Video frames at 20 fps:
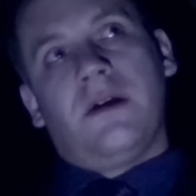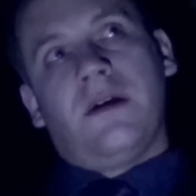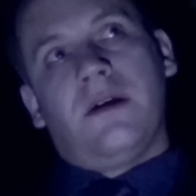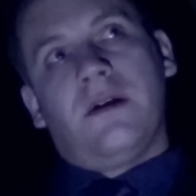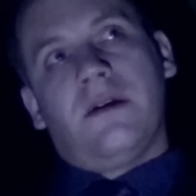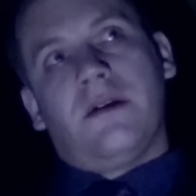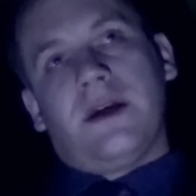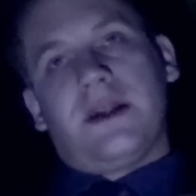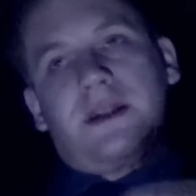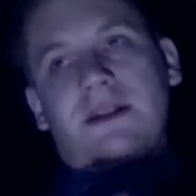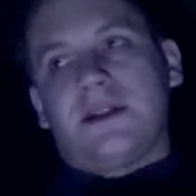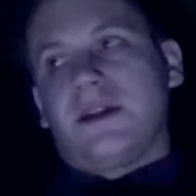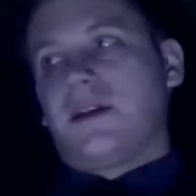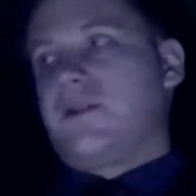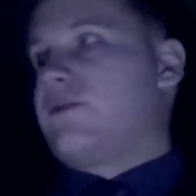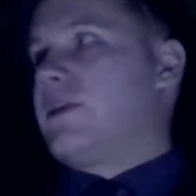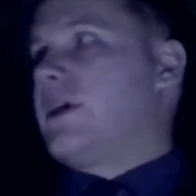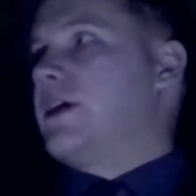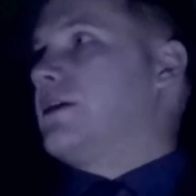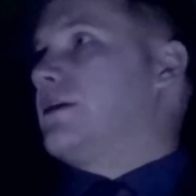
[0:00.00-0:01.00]
And that is a
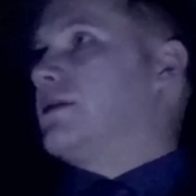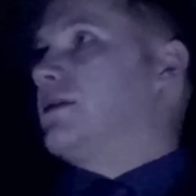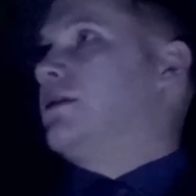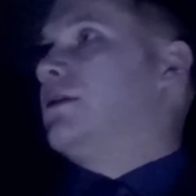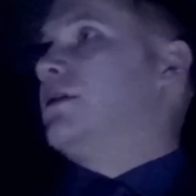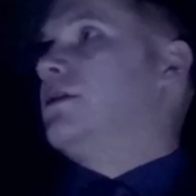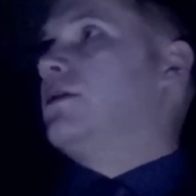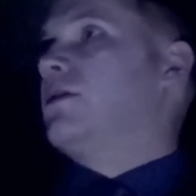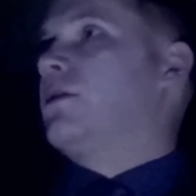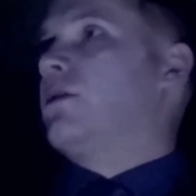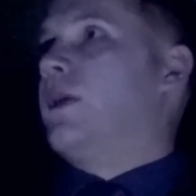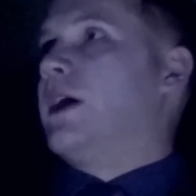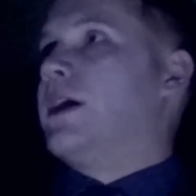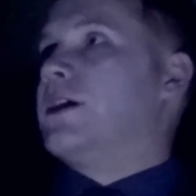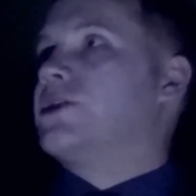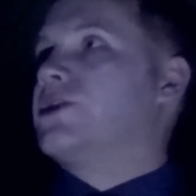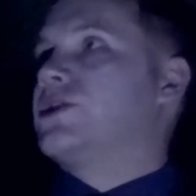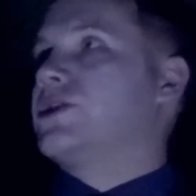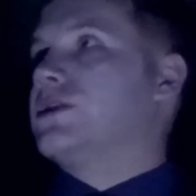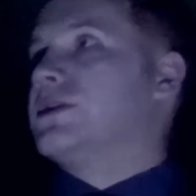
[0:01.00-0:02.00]
great
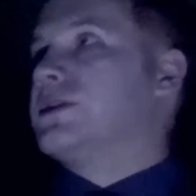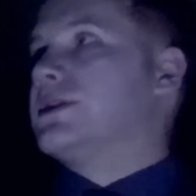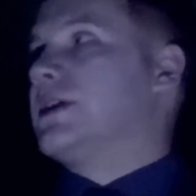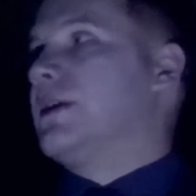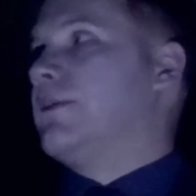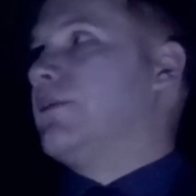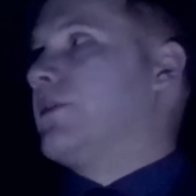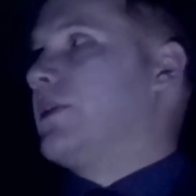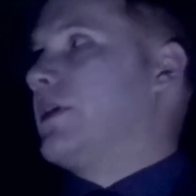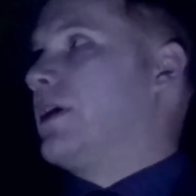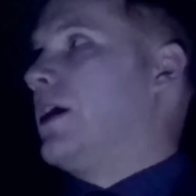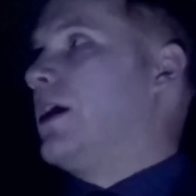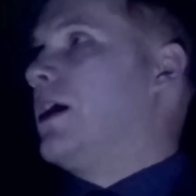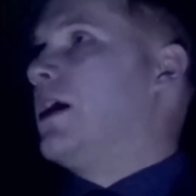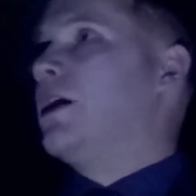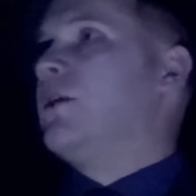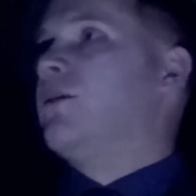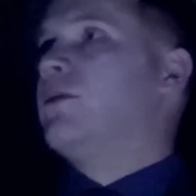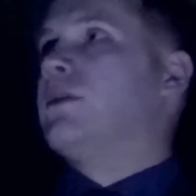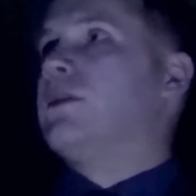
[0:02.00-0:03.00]
question, something
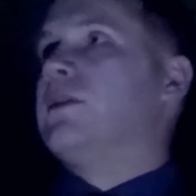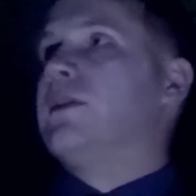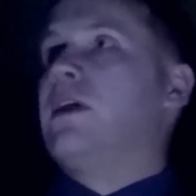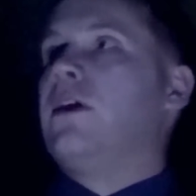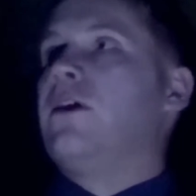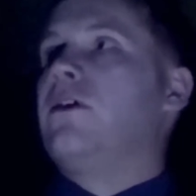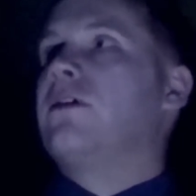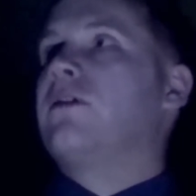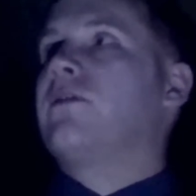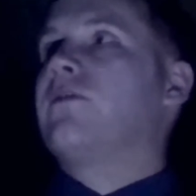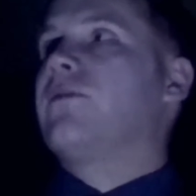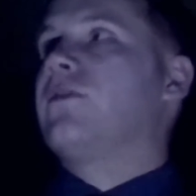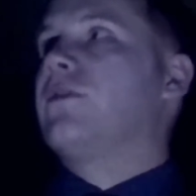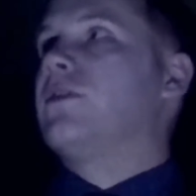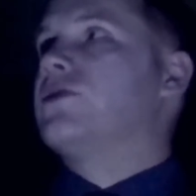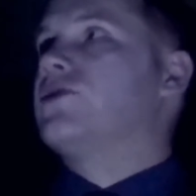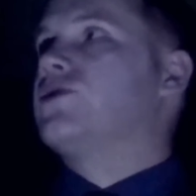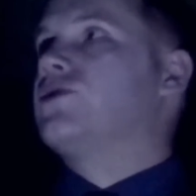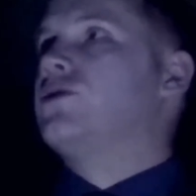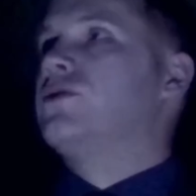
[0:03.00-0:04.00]
I would long for
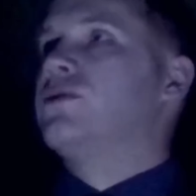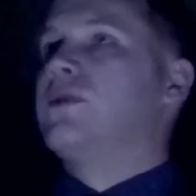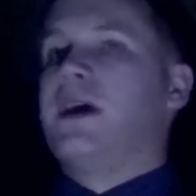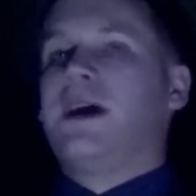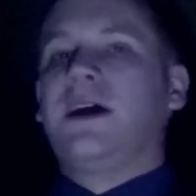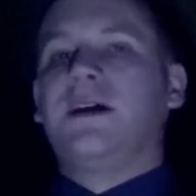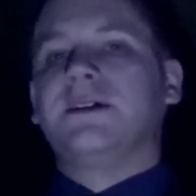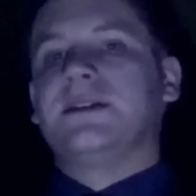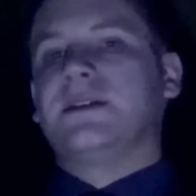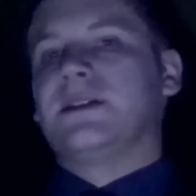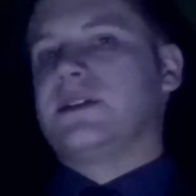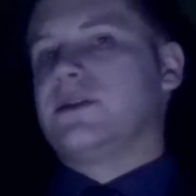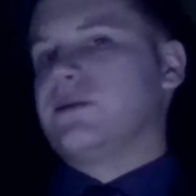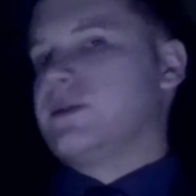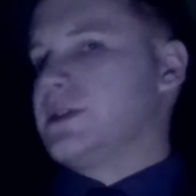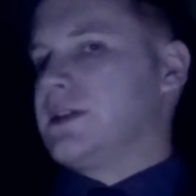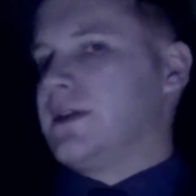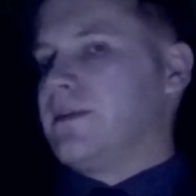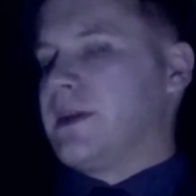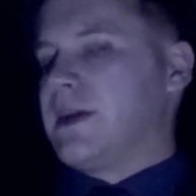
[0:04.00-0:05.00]
a true answer to,
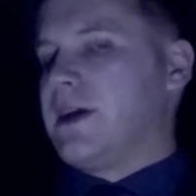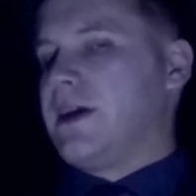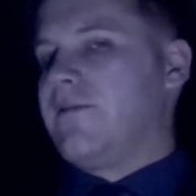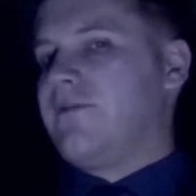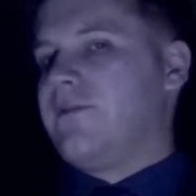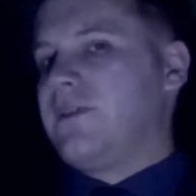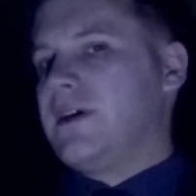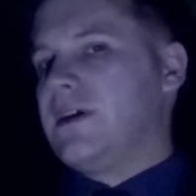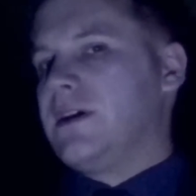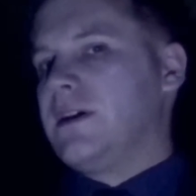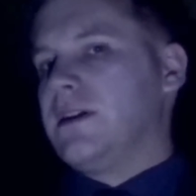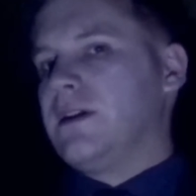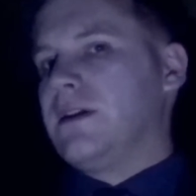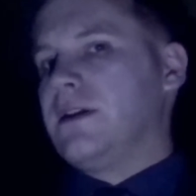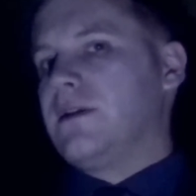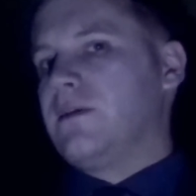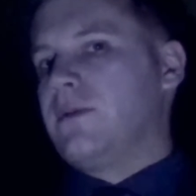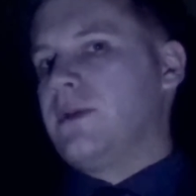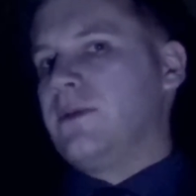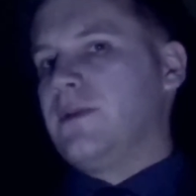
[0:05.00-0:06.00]
and something I feel
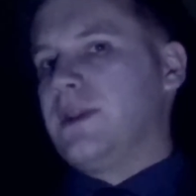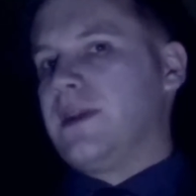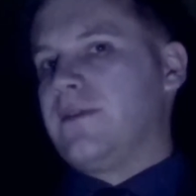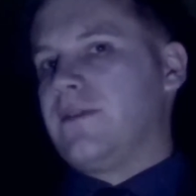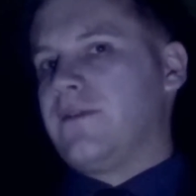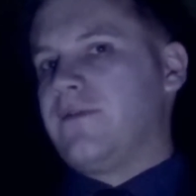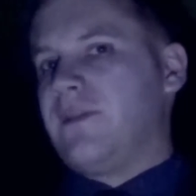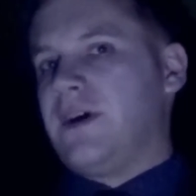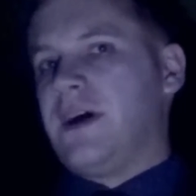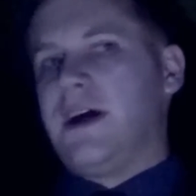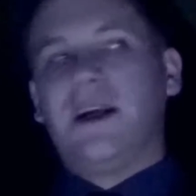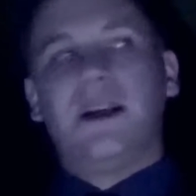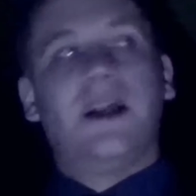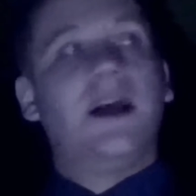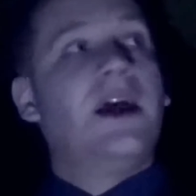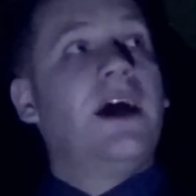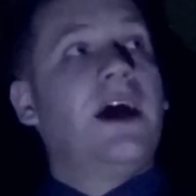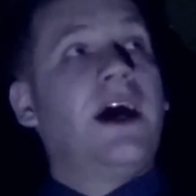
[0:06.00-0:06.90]
we will never find.